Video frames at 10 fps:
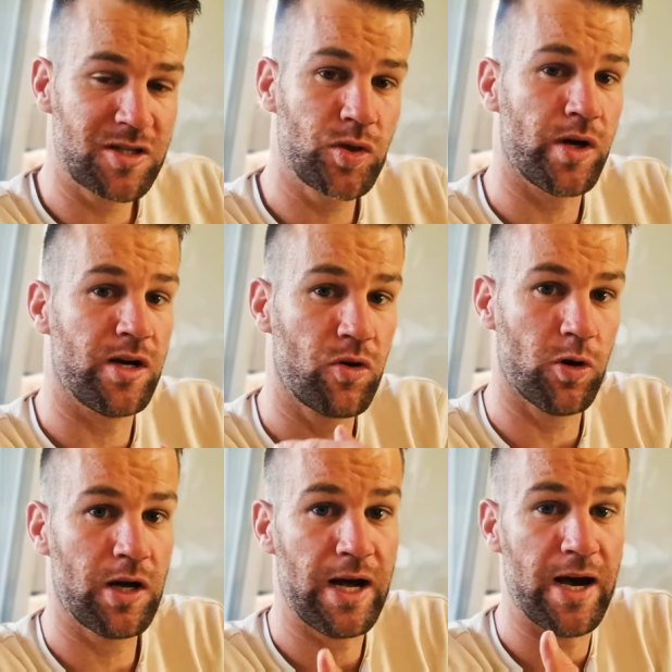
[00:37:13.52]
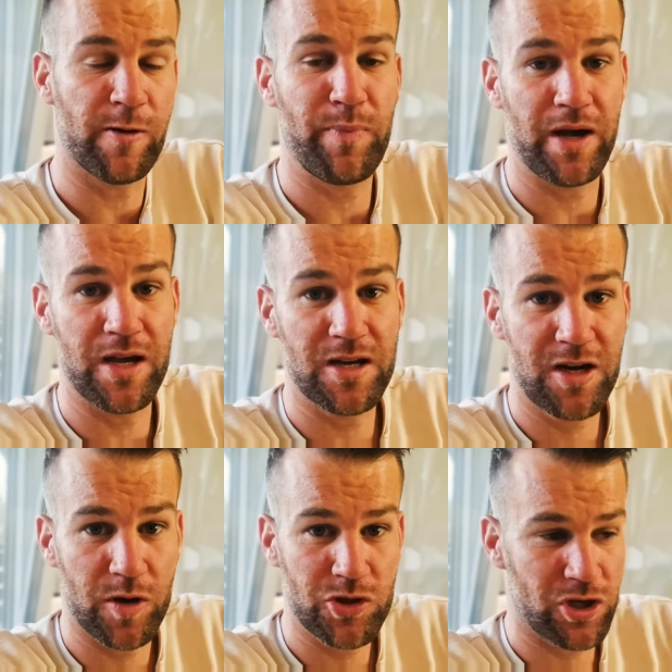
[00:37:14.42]
to enroll higher paying
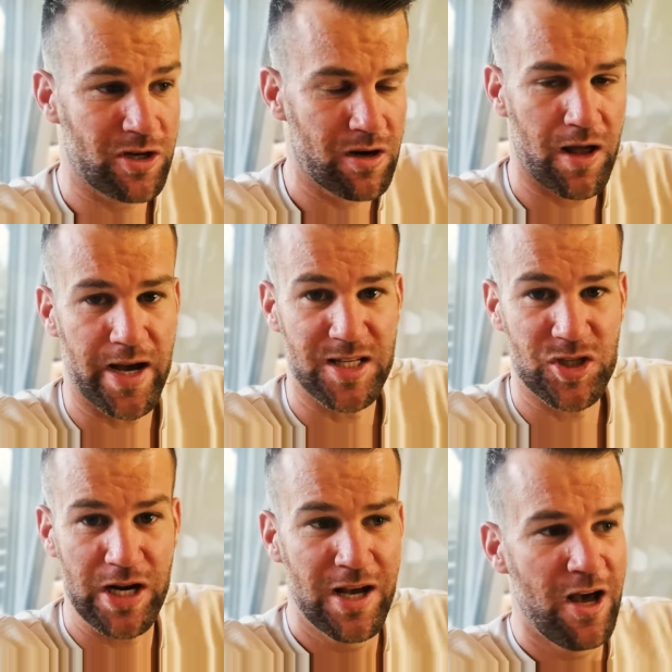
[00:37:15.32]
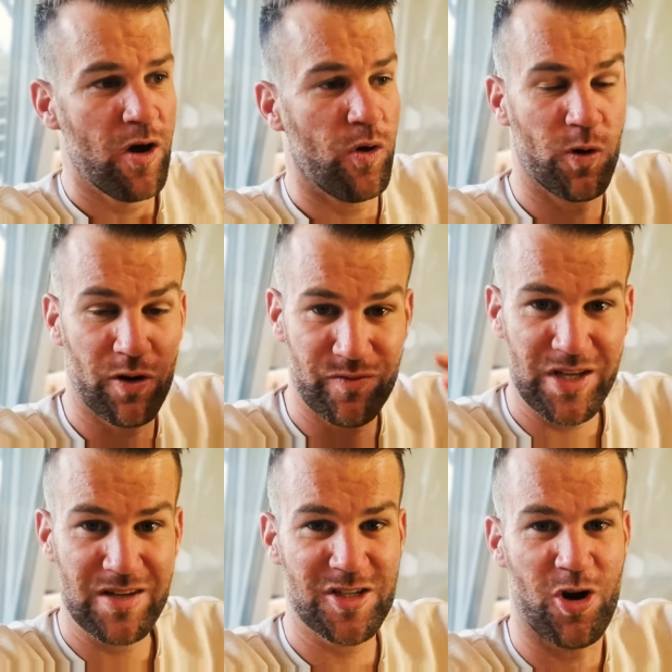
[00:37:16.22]
coaching clients, right? All of
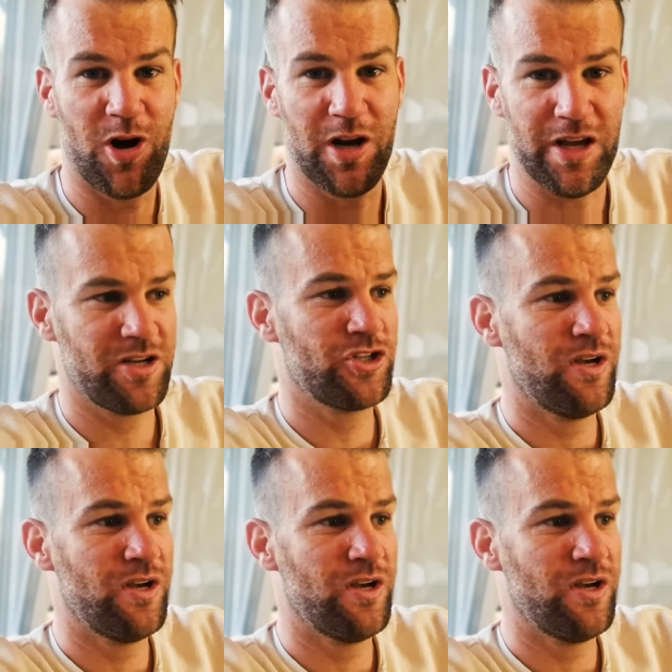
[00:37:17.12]
this knowledge,